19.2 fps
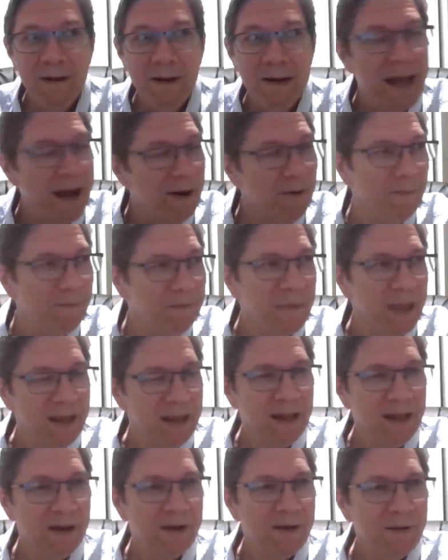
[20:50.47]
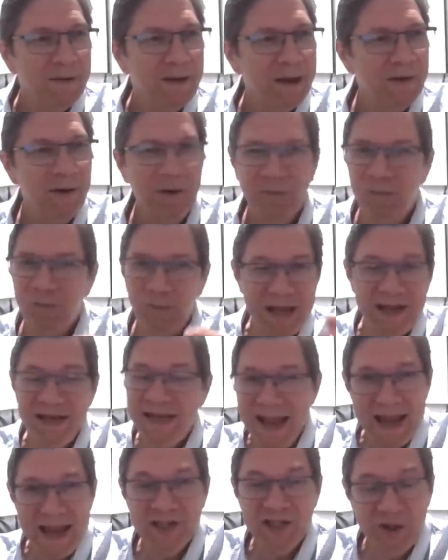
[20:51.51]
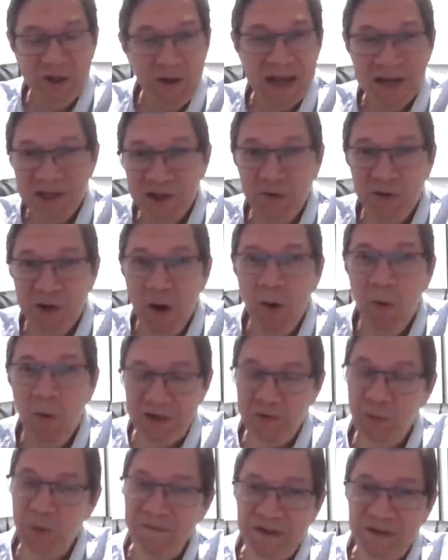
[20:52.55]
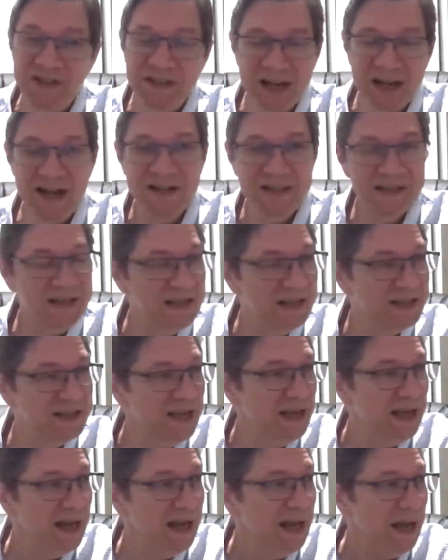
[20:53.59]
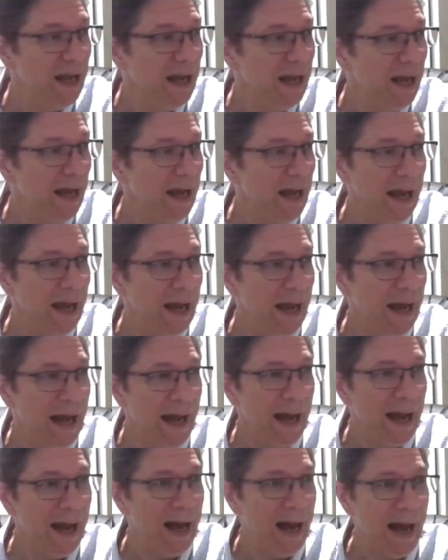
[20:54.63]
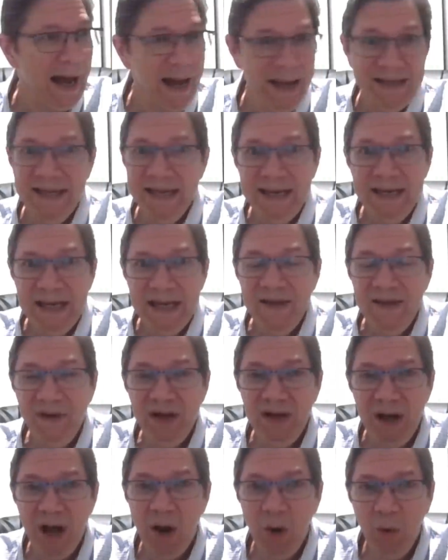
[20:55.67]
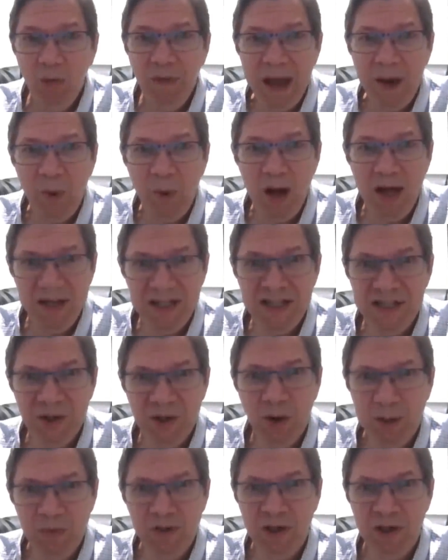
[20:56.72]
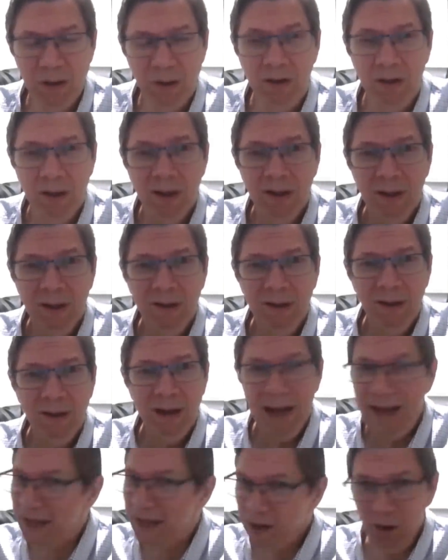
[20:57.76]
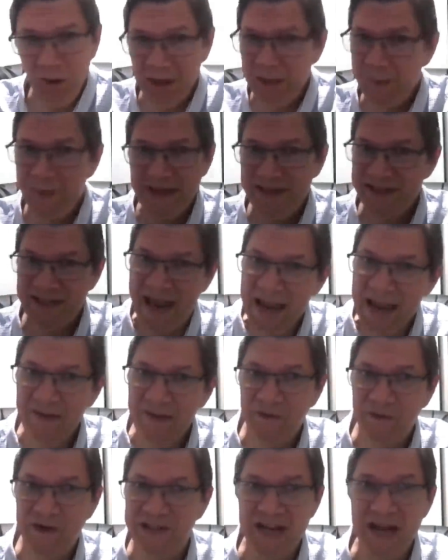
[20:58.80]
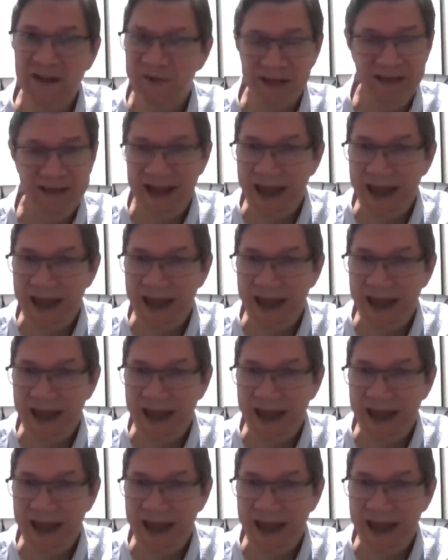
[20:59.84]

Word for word: Now, Randy, as you as you know, as we've discussed this, I didn't even know that was a scripture. I had only been saved for seven